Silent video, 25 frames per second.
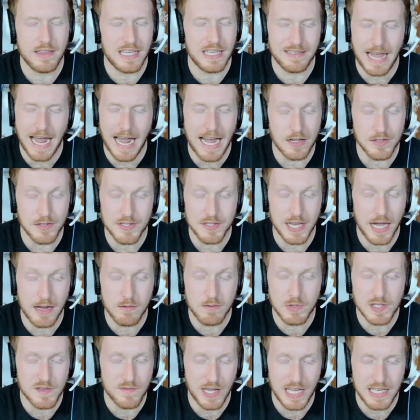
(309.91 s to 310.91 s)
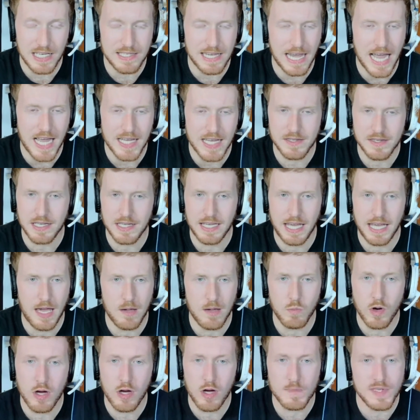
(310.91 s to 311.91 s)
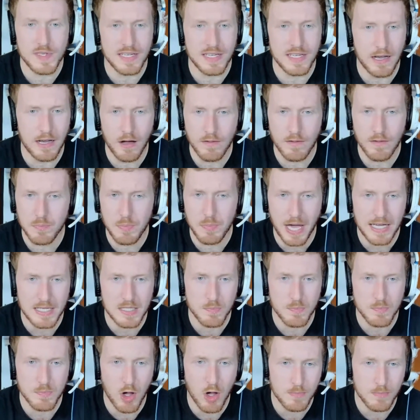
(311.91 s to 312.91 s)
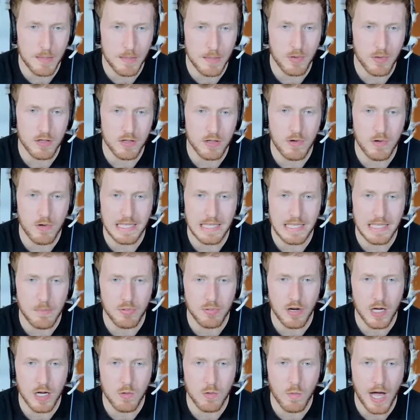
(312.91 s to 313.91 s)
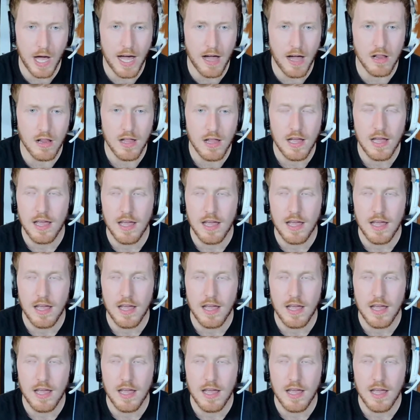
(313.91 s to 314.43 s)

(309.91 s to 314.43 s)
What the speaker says: The outside was fantastic. Cam Williams and Kelvin Banks mauled people in the run game pretty well,